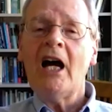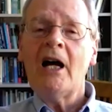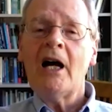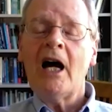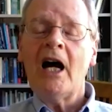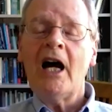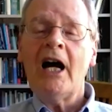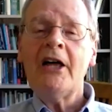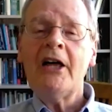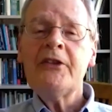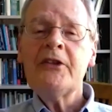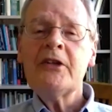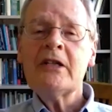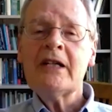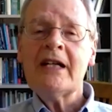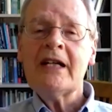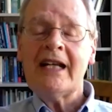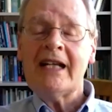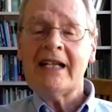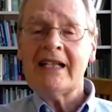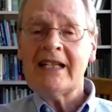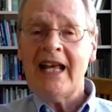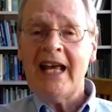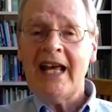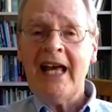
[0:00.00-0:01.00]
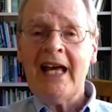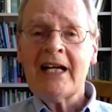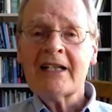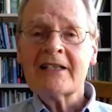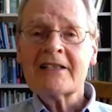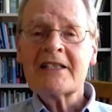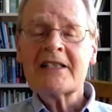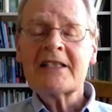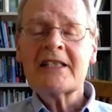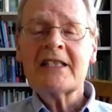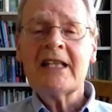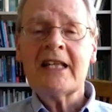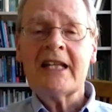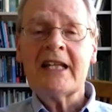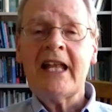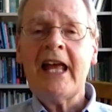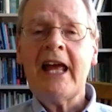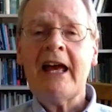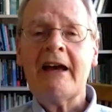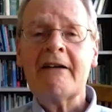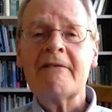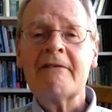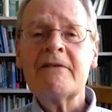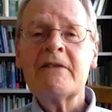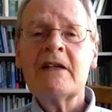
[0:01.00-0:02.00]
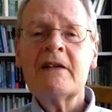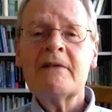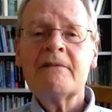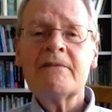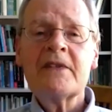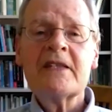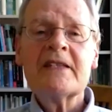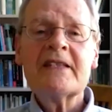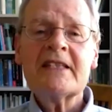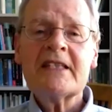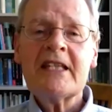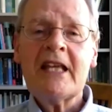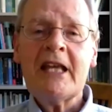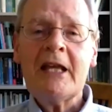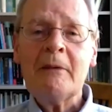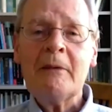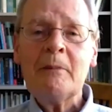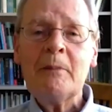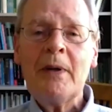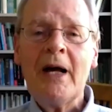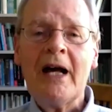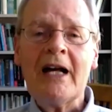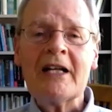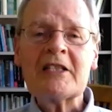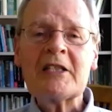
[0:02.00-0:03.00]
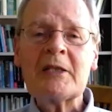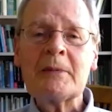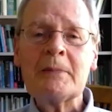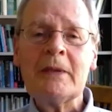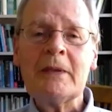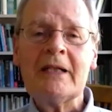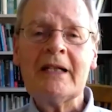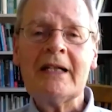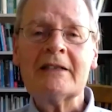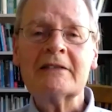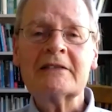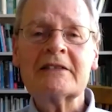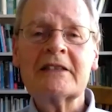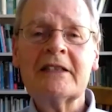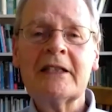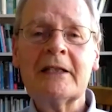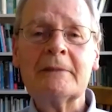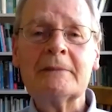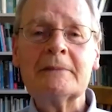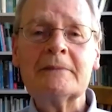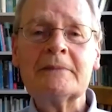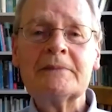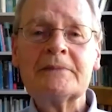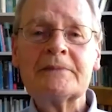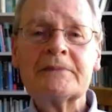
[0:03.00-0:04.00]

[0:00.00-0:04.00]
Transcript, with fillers: other acts that have the same possible outcome.